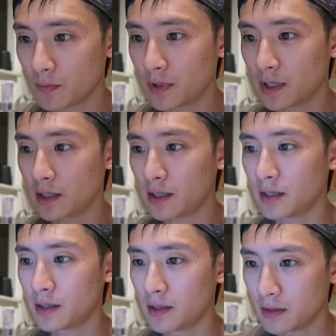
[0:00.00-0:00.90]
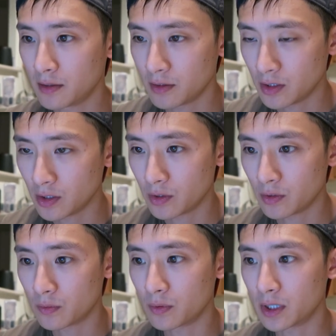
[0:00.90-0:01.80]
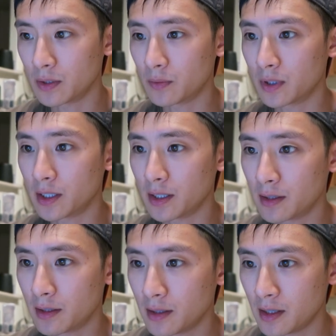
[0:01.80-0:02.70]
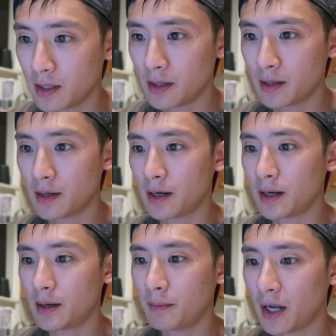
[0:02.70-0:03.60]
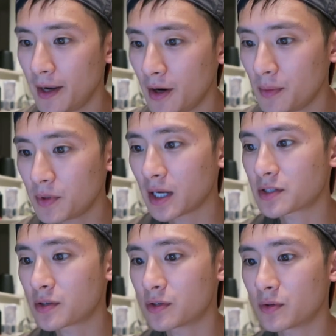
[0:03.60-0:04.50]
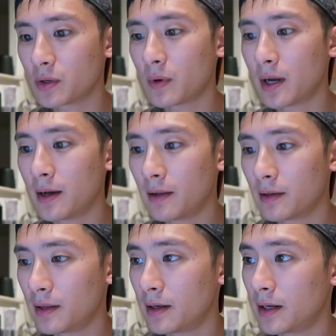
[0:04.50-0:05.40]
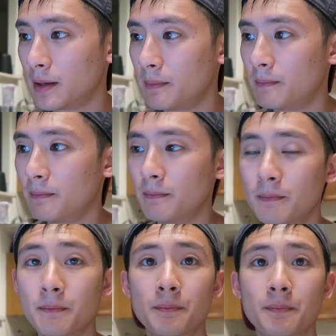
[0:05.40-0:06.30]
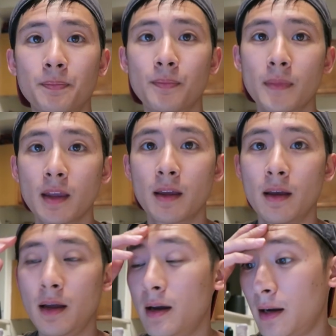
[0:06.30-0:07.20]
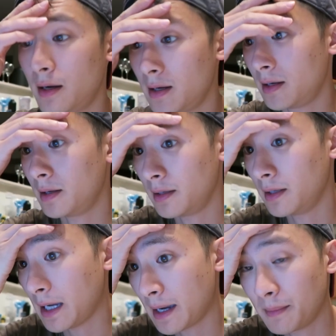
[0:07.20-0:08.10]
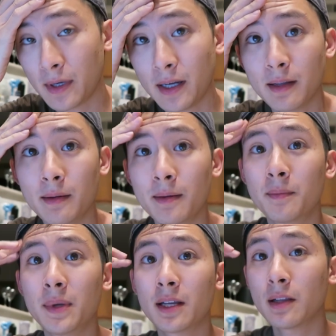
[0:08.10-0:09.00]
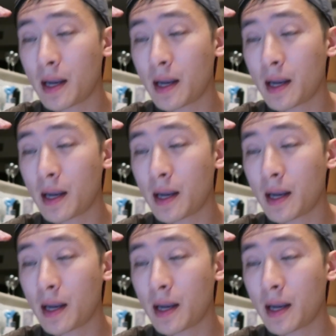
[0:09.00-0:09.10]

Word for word: Really? Really? Um, but I hope you guys are doing well. Um, uh, yeah, big, a